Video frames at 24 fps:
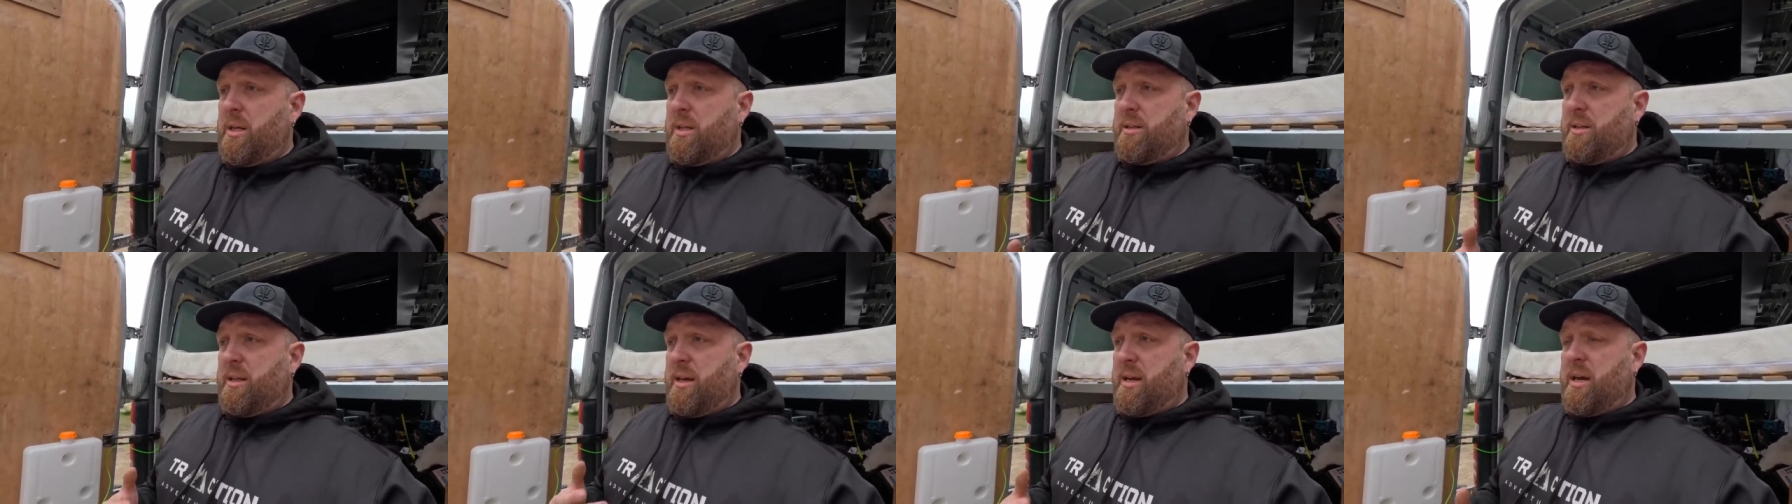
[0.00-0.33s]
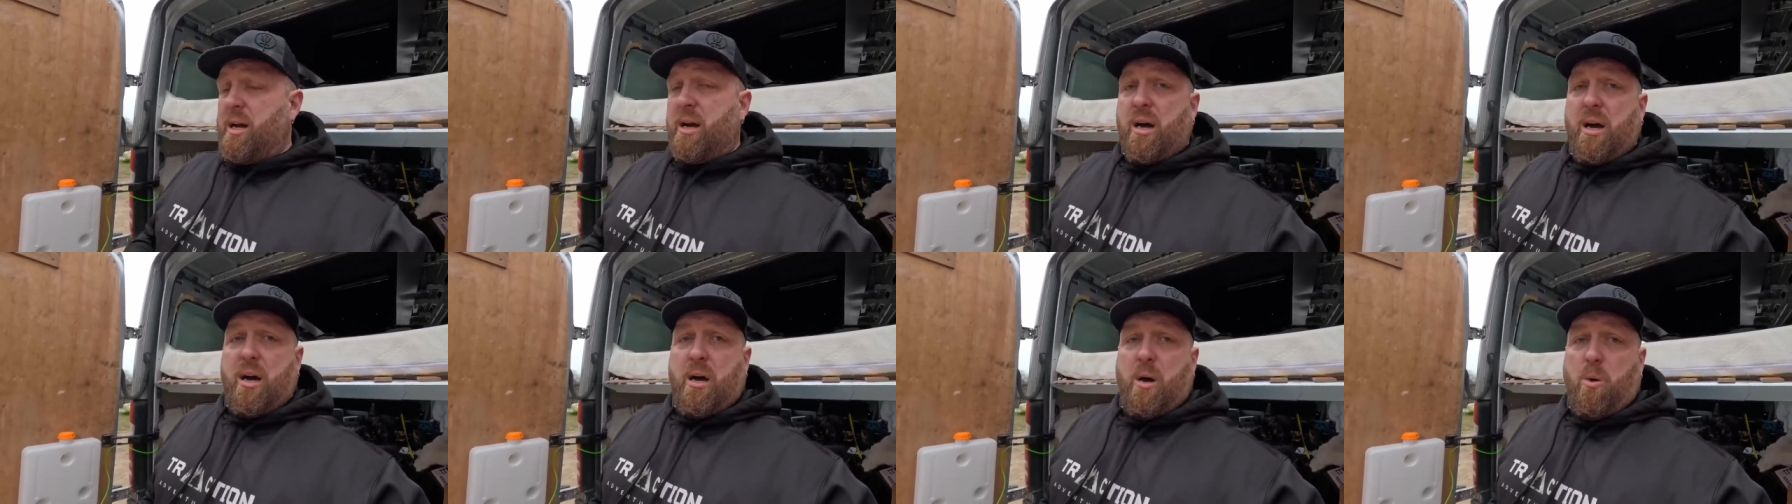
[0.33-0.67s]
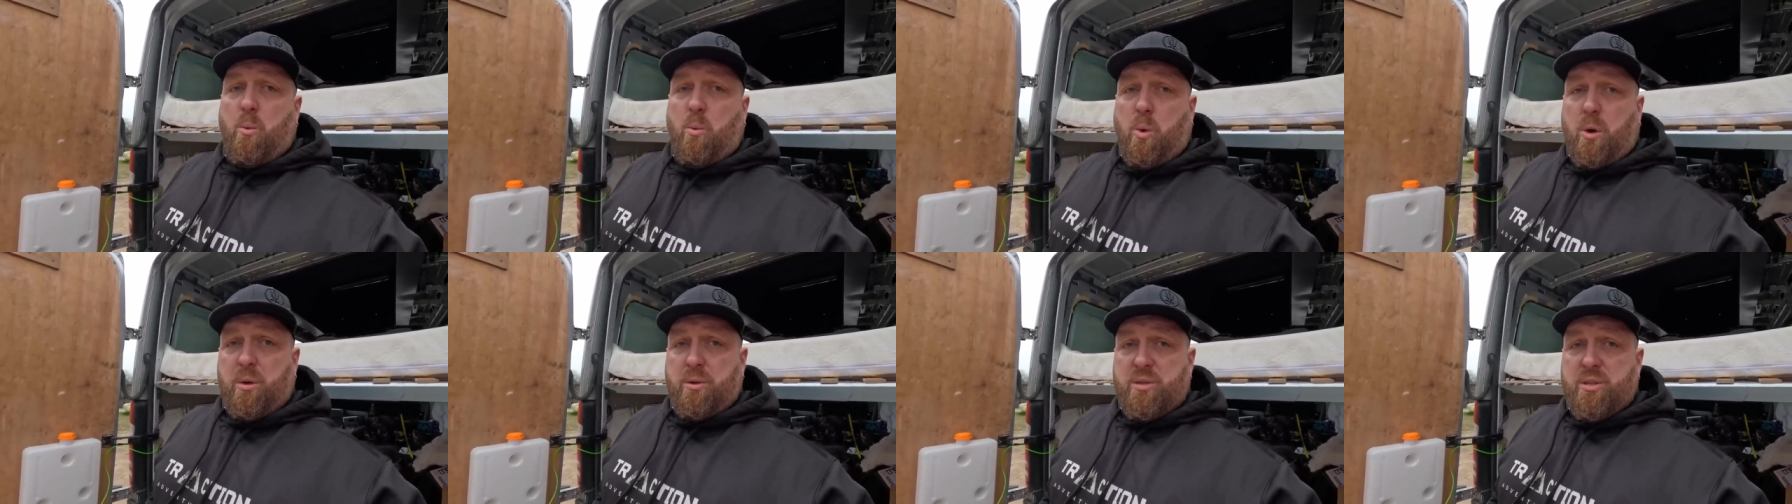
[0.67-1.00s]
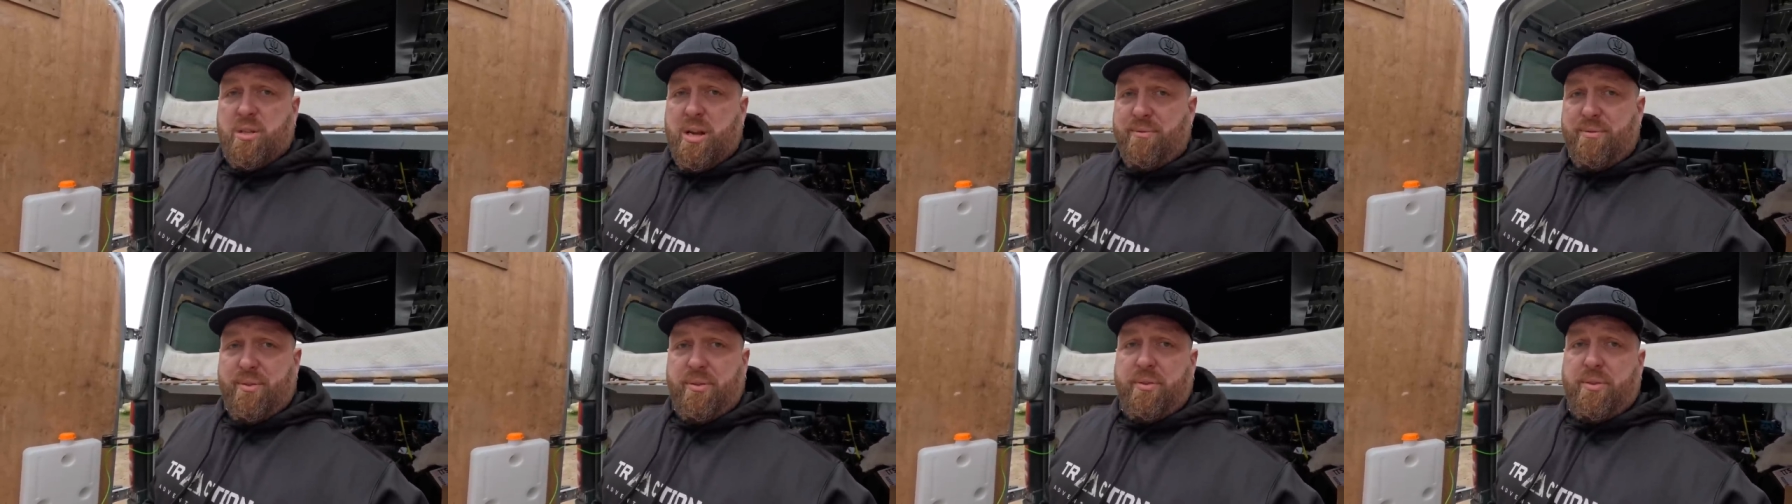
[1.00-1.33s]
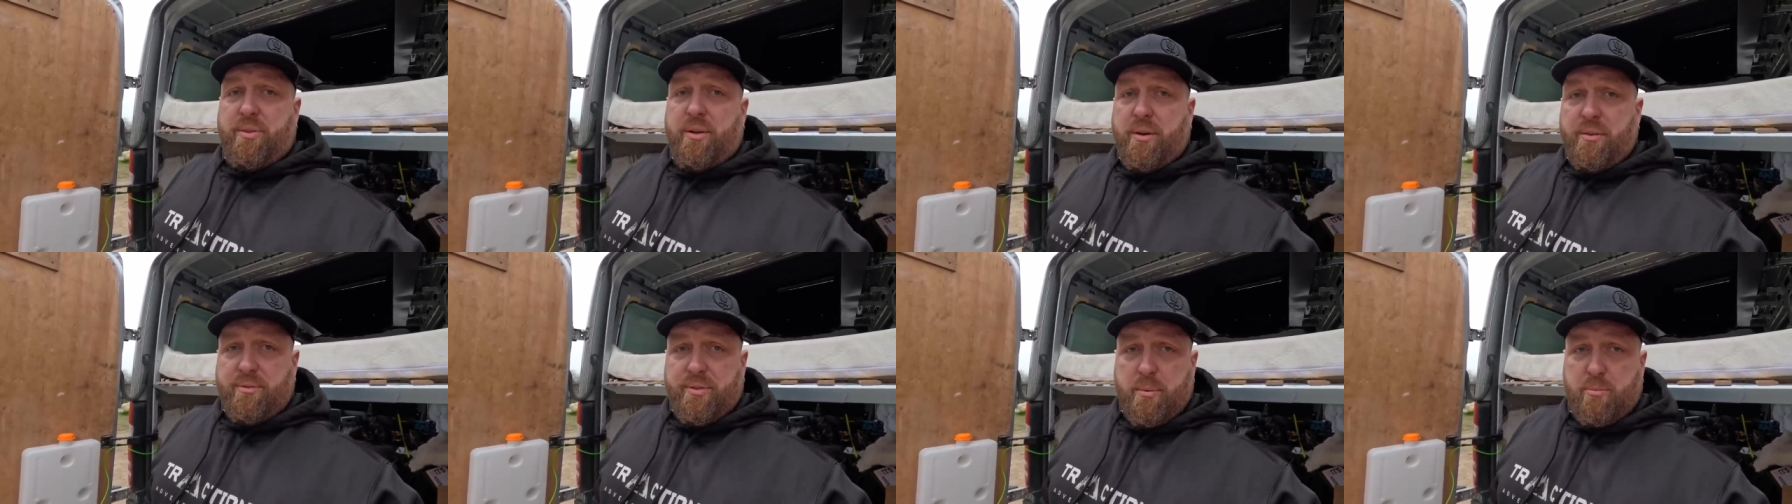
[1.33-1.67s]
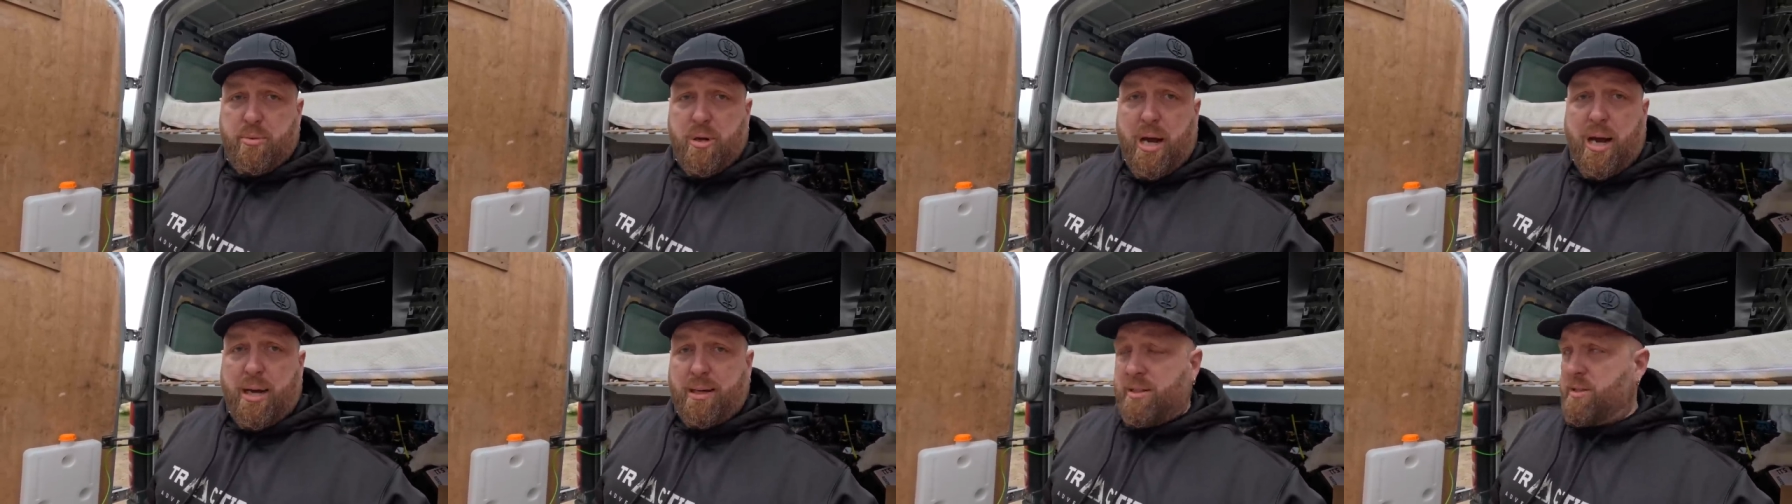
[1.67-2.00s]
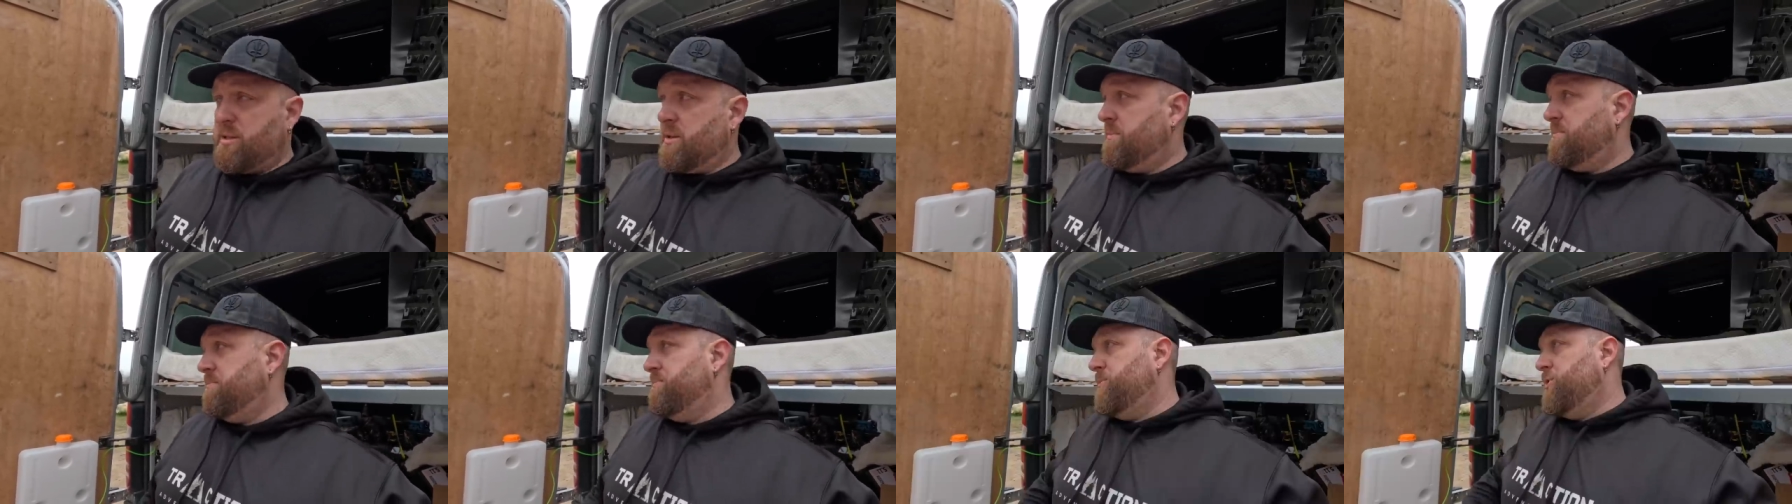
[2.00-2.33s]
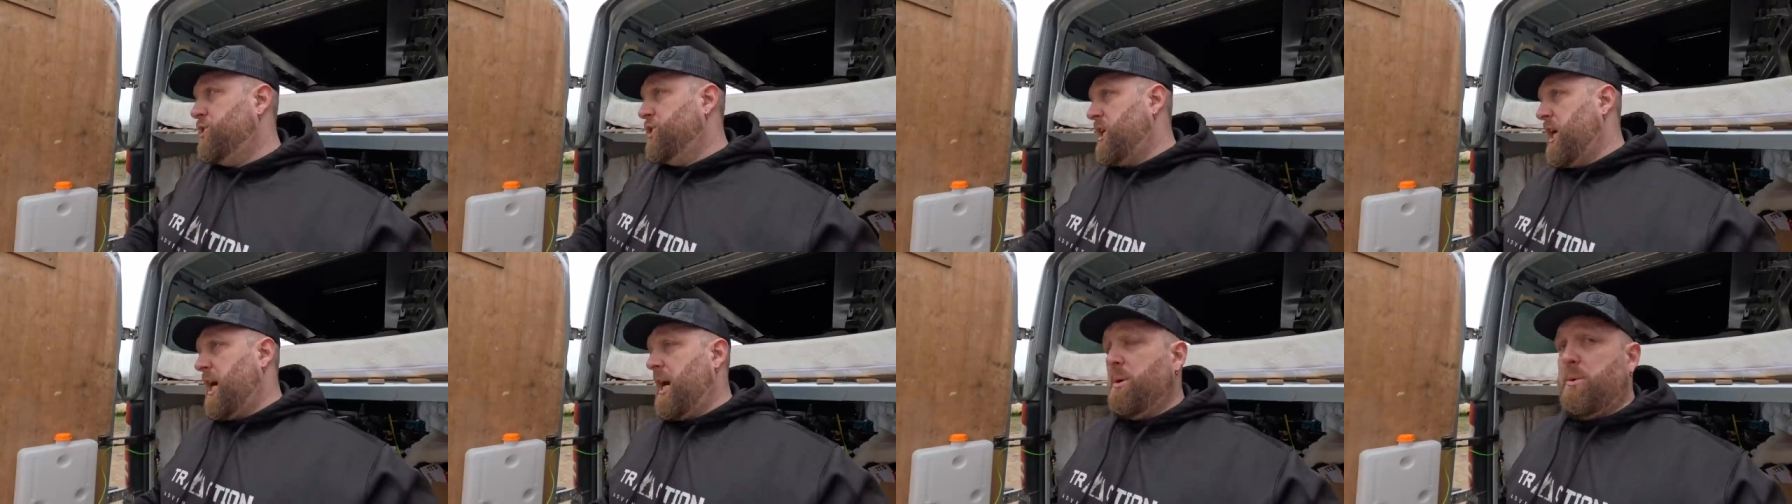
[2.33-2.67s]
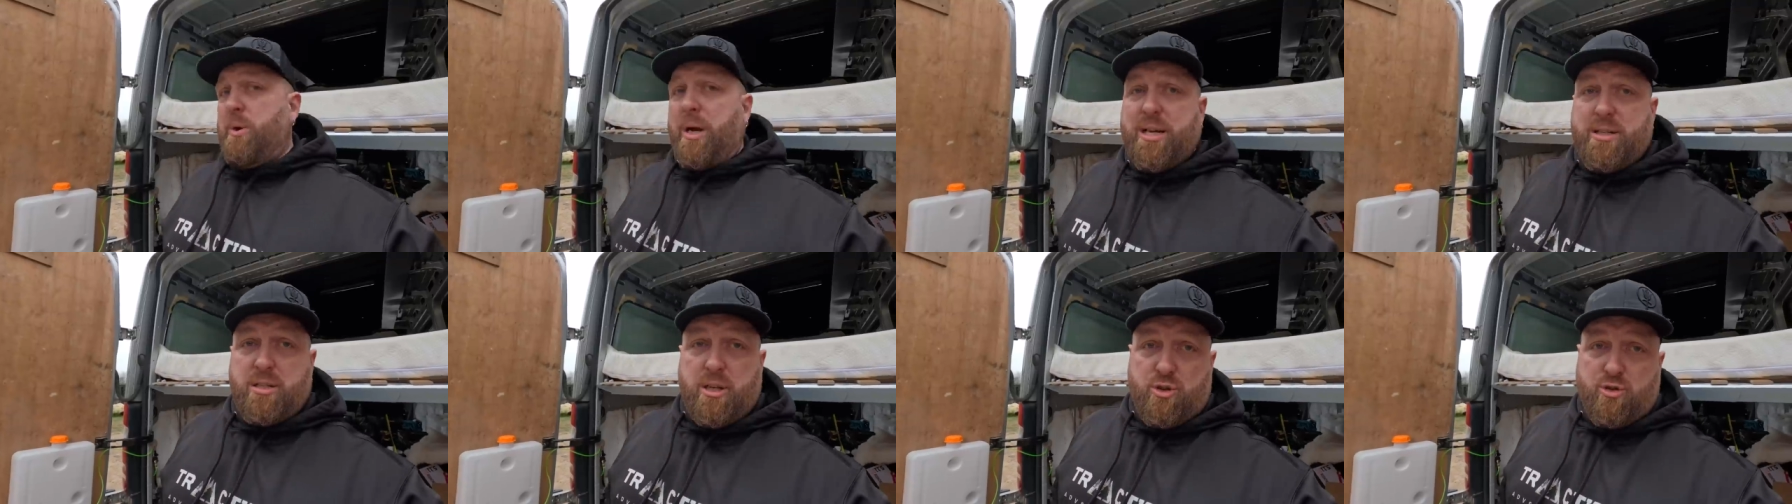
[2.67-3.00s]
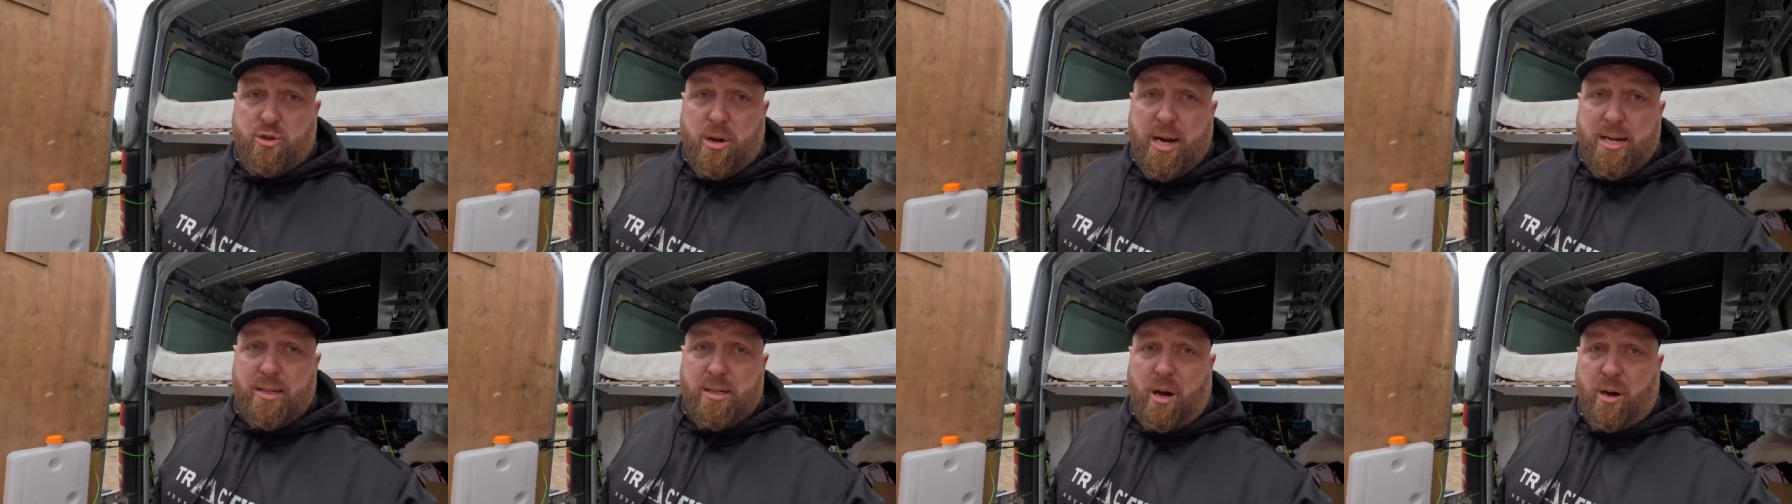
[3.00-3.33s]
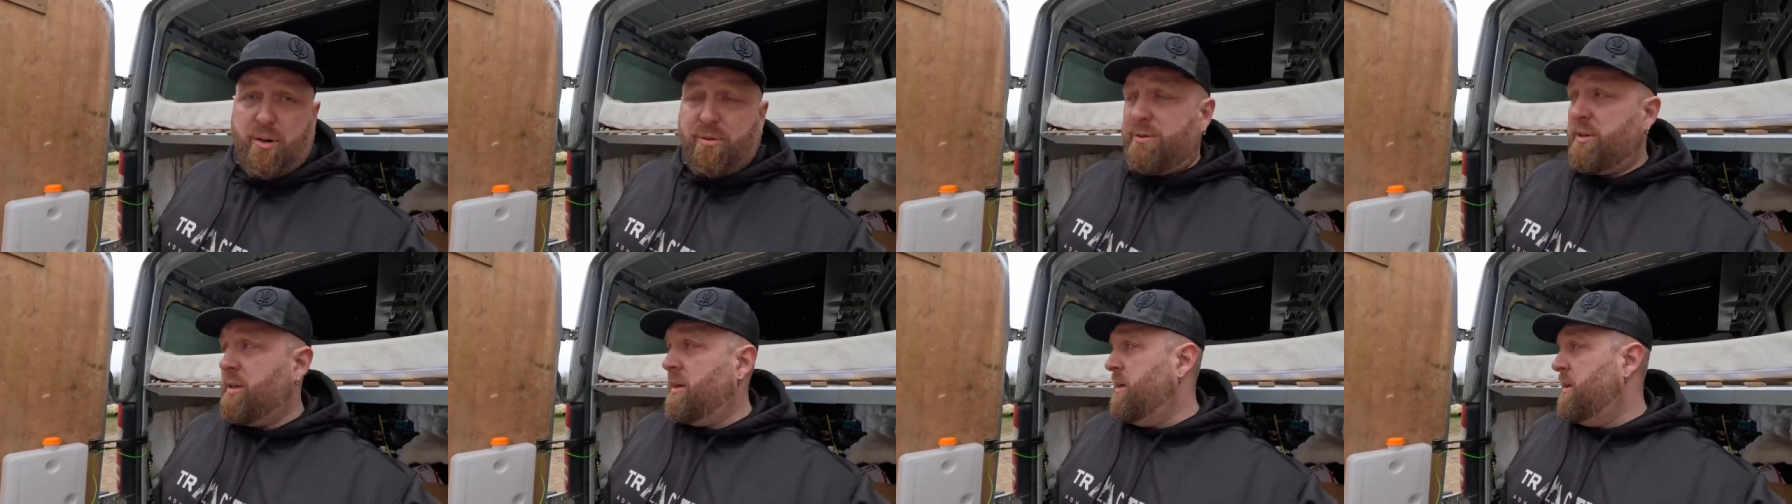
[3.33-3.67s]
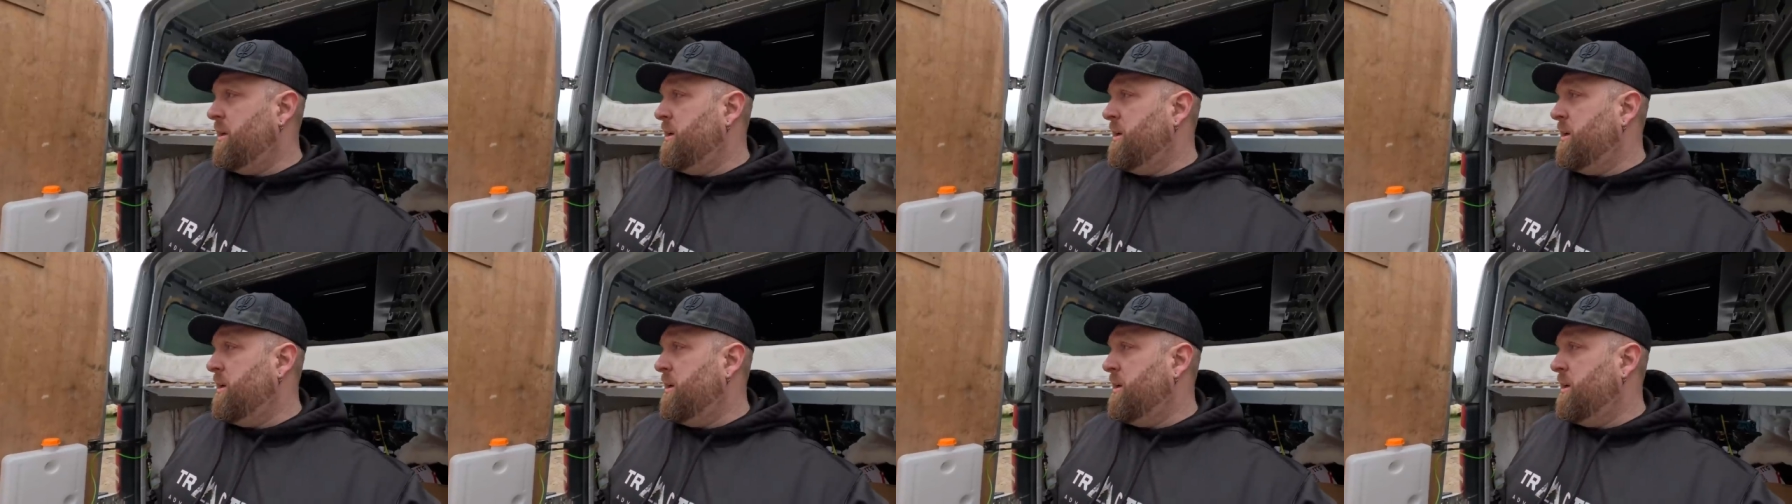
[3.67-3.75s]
they are 1/7 of the price, so it's a trade-off.